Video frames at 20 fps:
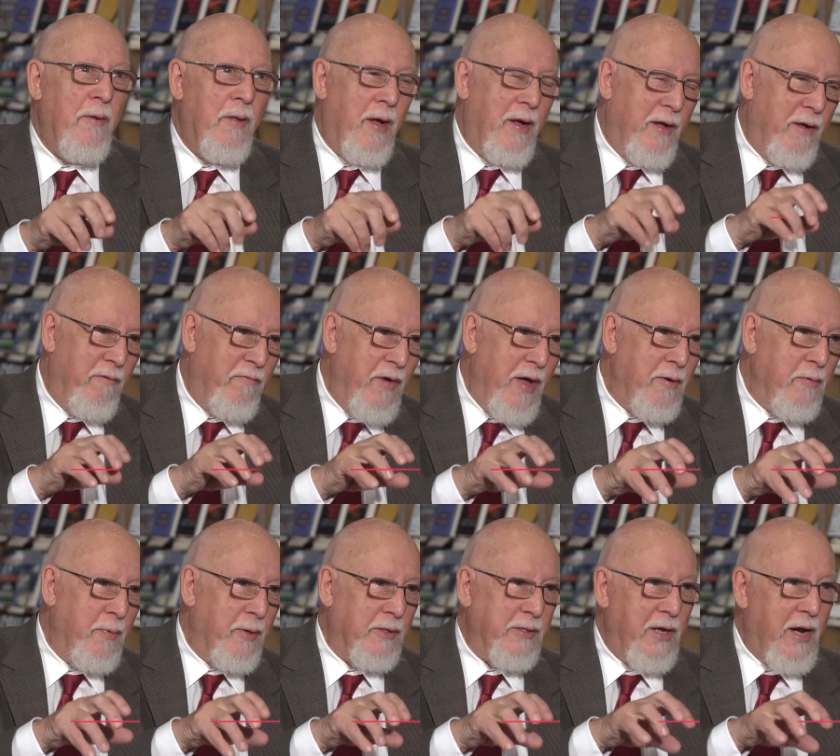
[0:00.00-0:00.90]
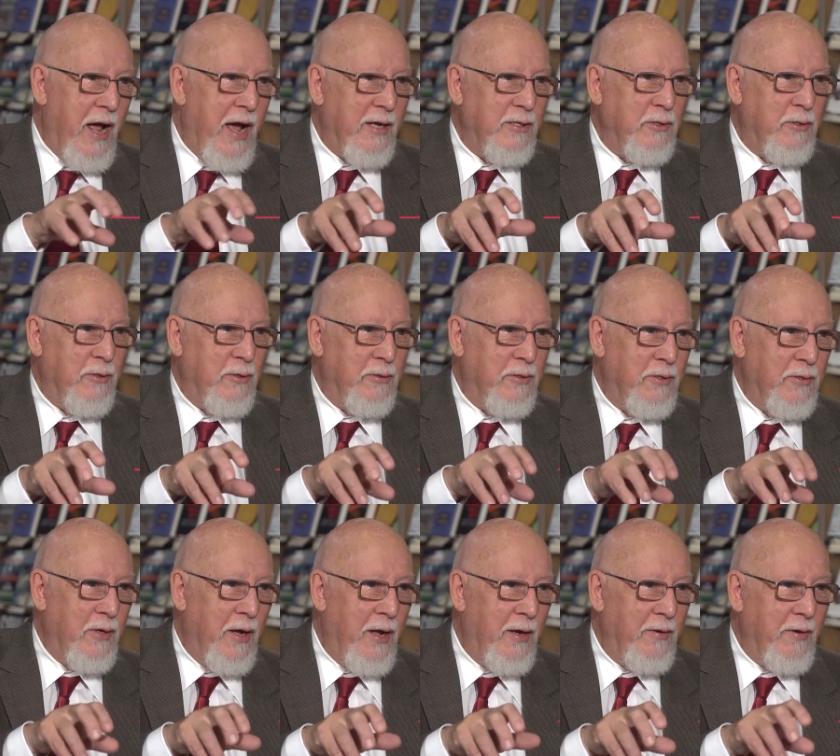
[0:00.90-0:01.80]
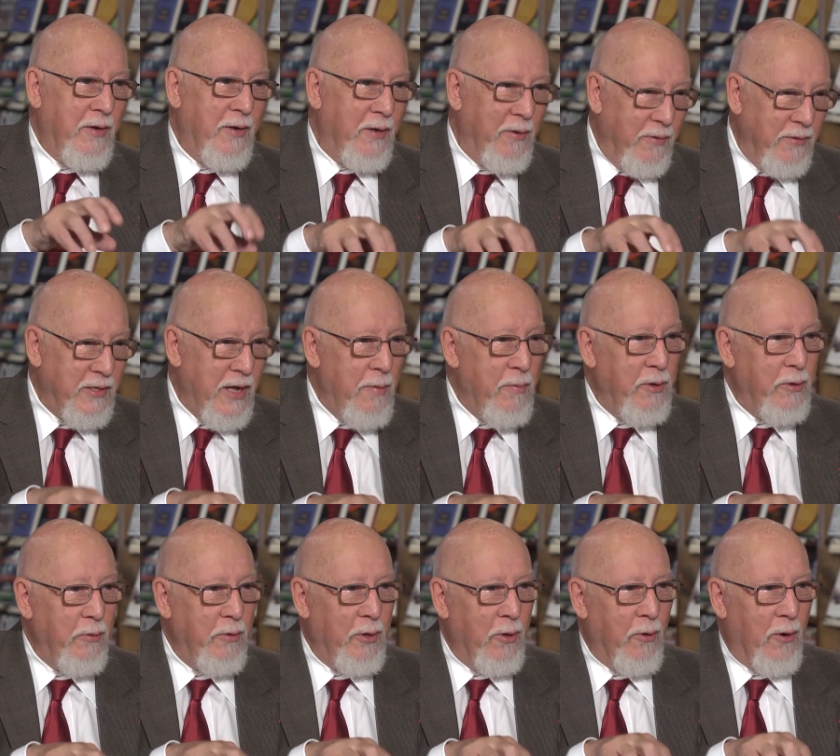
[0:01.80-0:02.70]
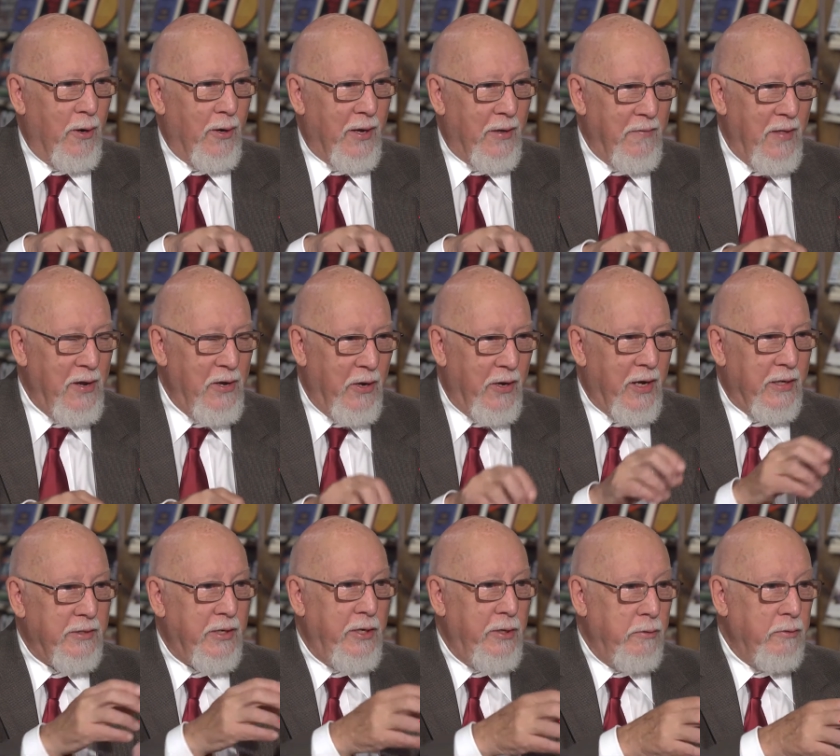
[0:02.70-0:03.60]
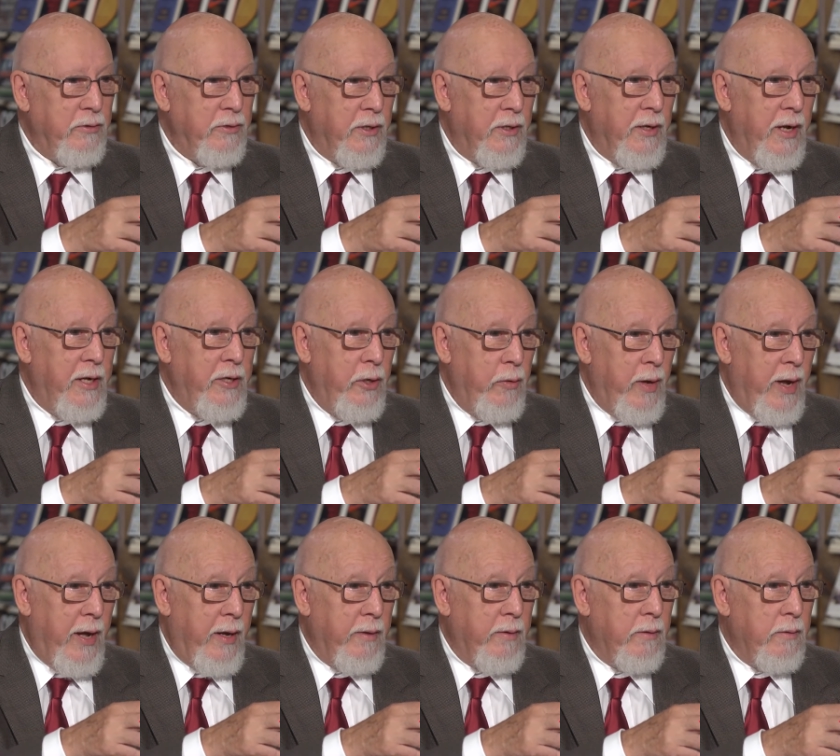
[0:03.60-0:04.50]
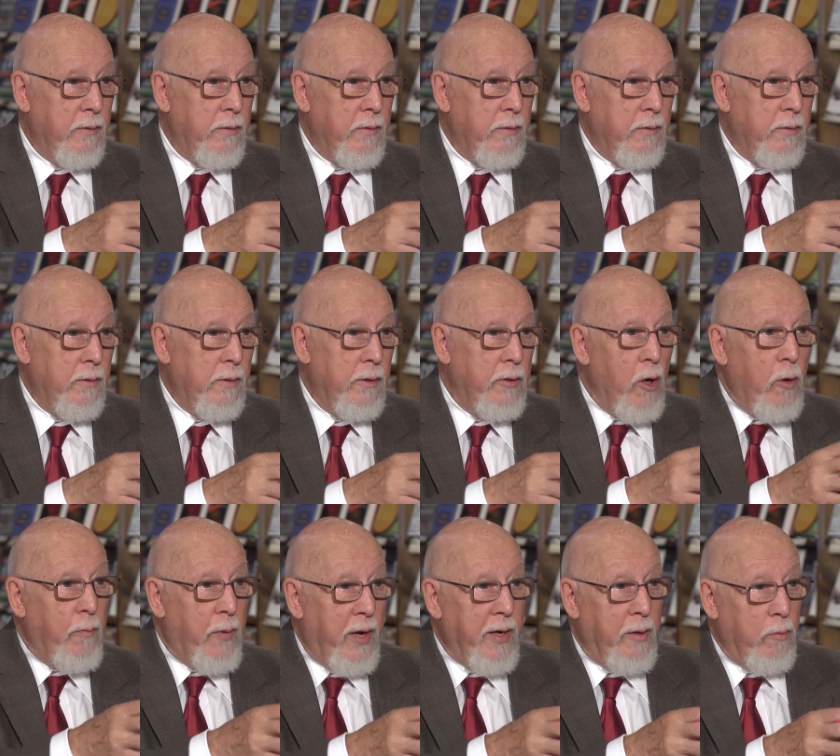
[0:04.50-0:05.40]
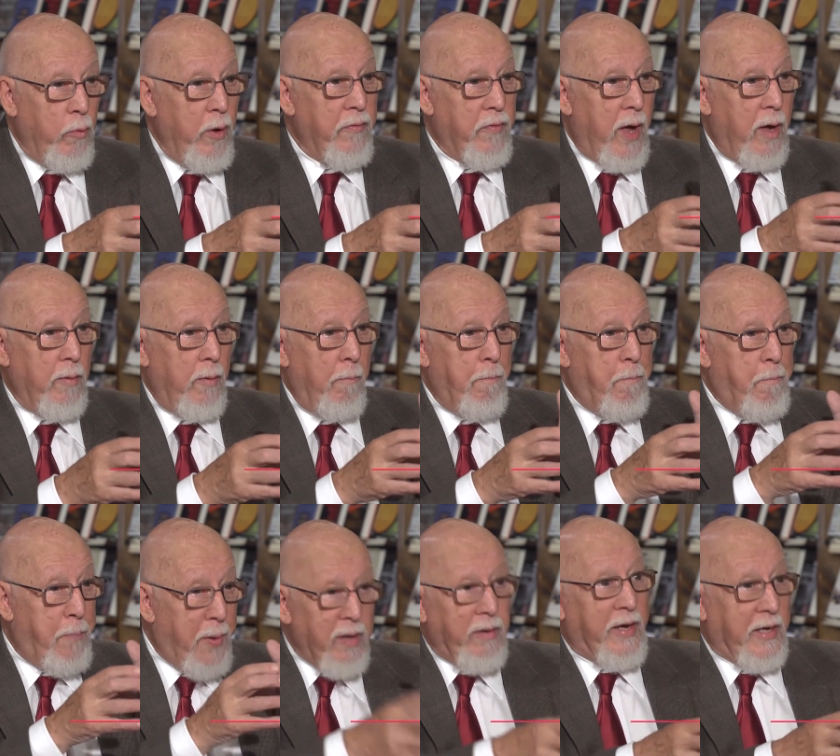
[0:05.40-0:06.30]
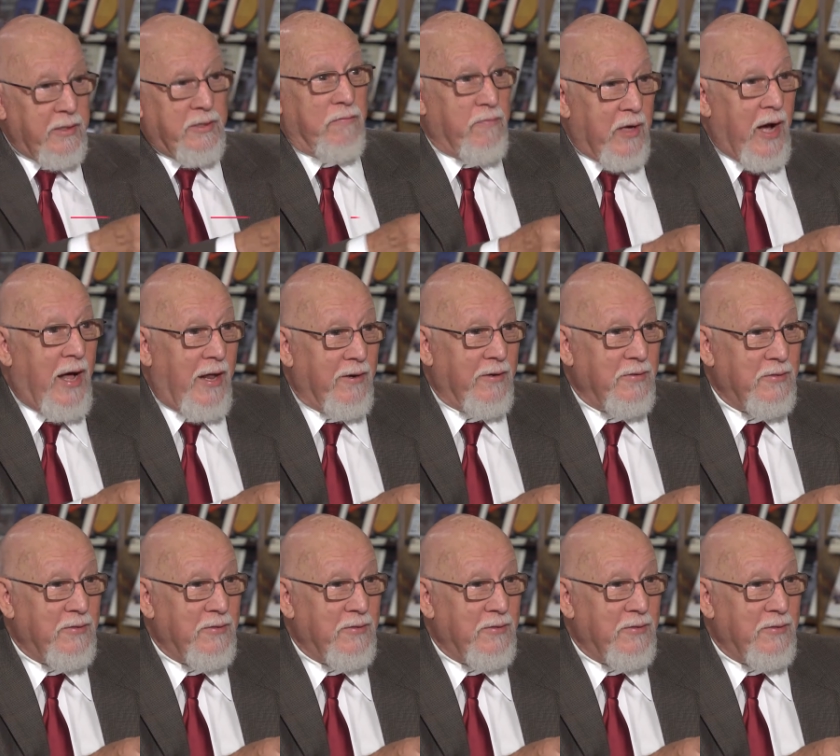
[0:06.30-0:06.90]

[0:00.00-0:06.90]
Vanderbilt and Astor's, and same in New York, and then you got to Houston, and you had nobody with billions of dollars.